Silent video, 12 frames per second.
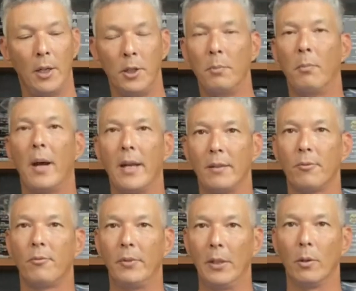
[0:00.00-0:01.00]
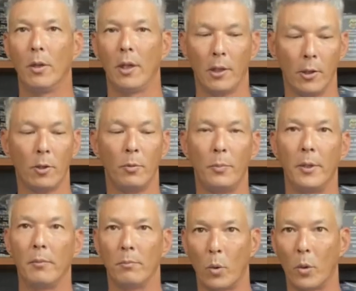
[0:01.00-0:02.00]
you might feel a little
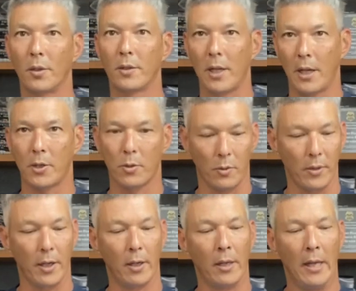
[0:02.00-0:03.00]
bit more texture there.